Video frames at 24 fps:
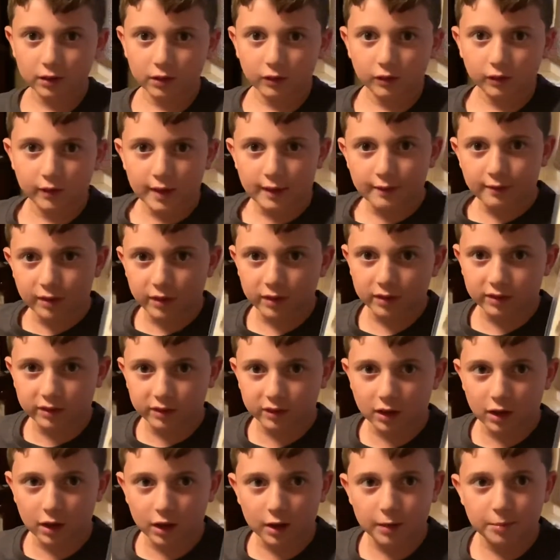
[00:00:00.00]
Leave a
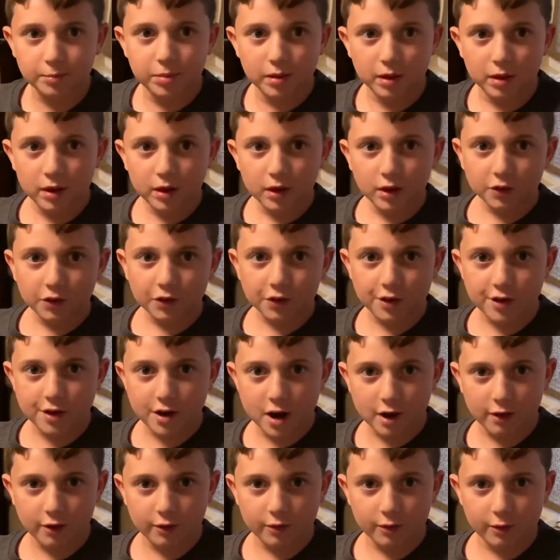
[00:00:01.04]
sub, turn
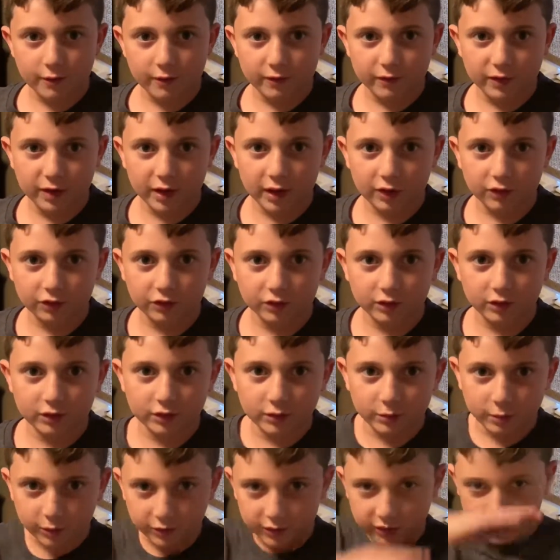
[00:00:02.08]
on notifications,
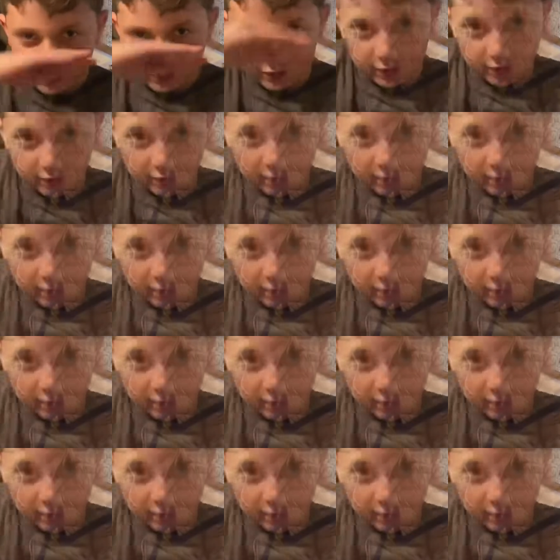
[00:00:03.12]
and we'll see you